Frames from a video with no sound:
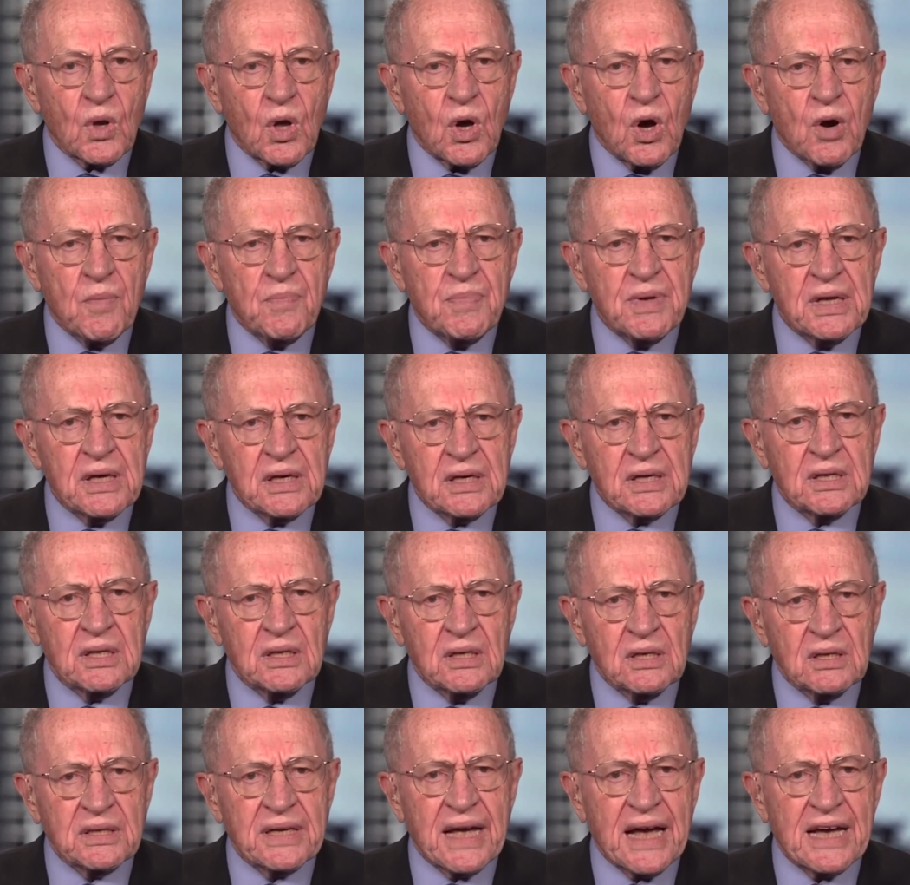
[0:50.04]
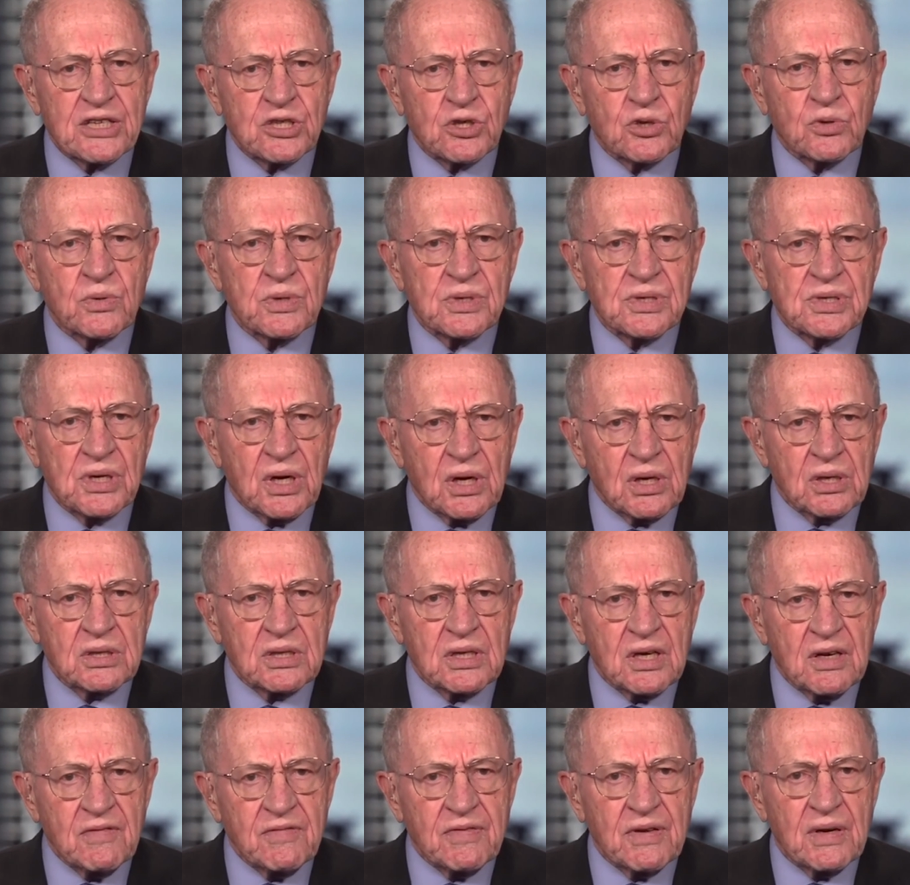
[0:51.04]
are being killed as a result
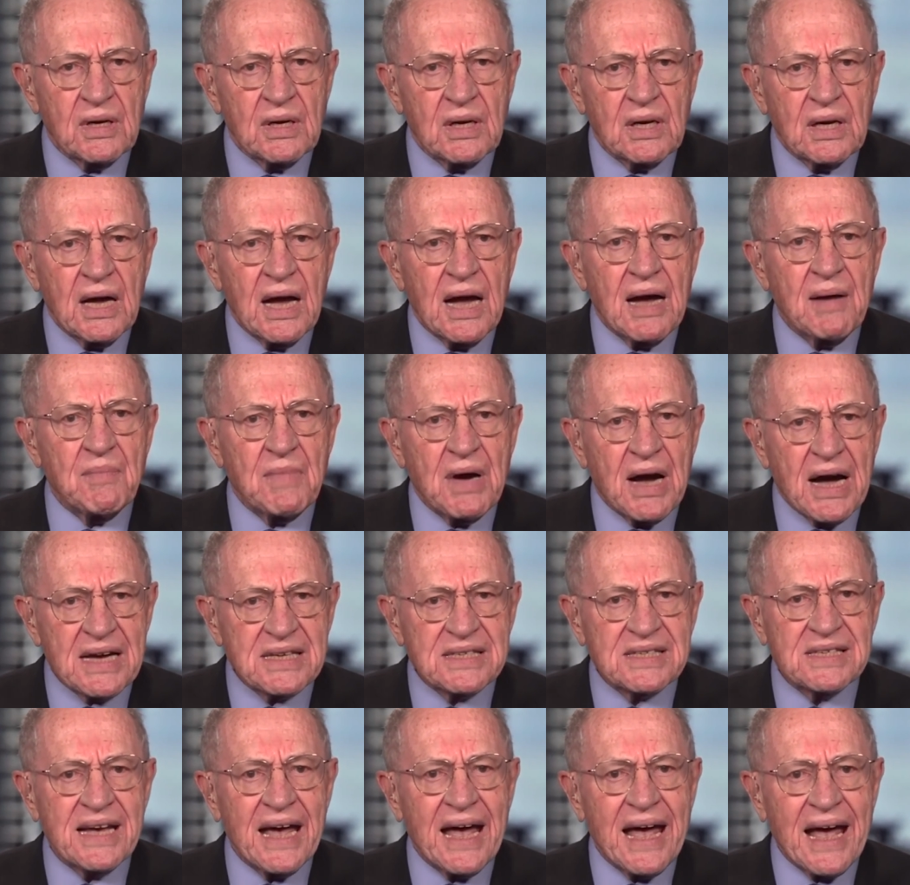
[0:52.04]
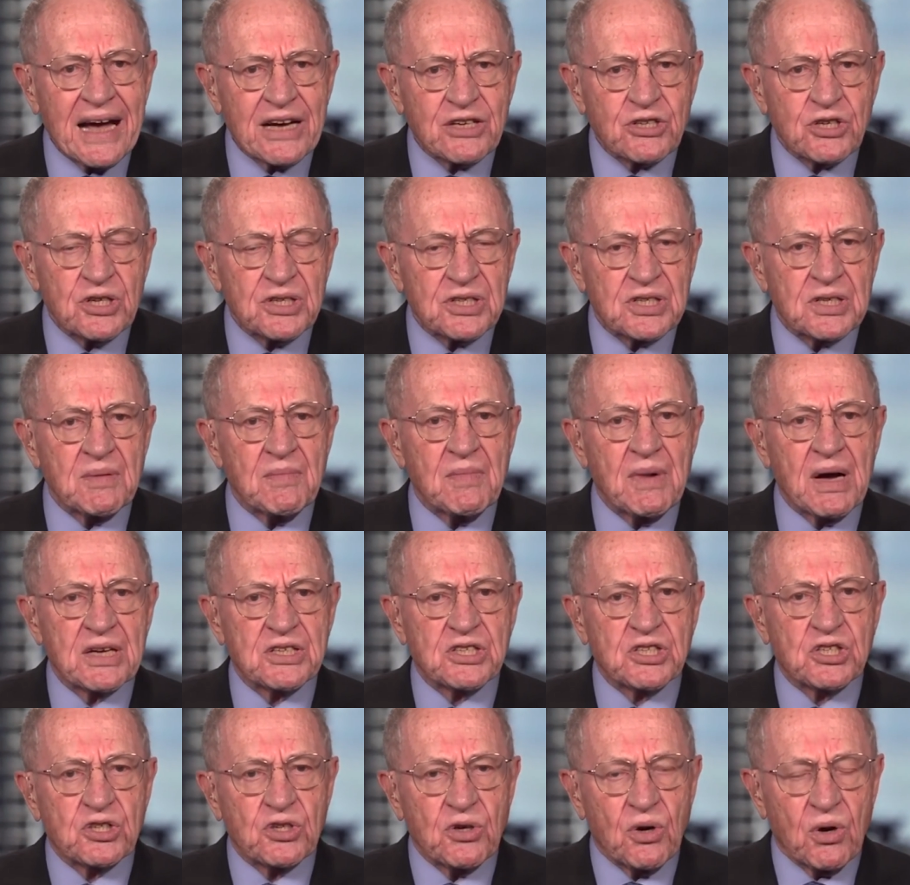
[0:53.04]
of Hamas actions. Hamas
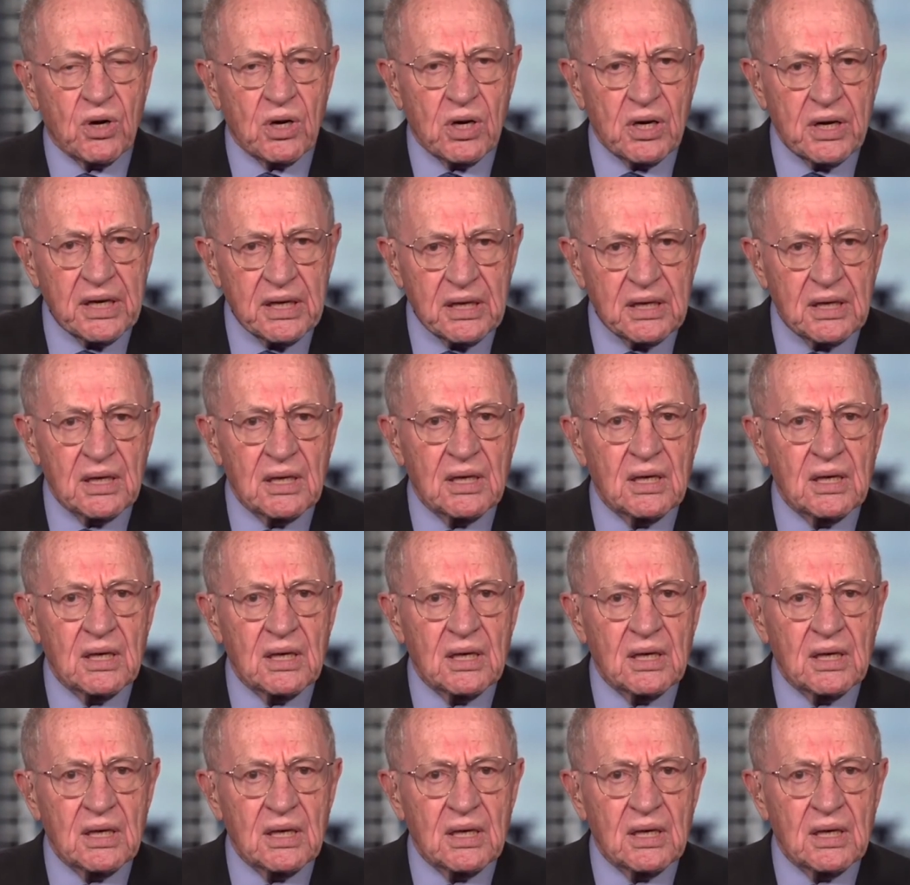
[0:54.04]
started it.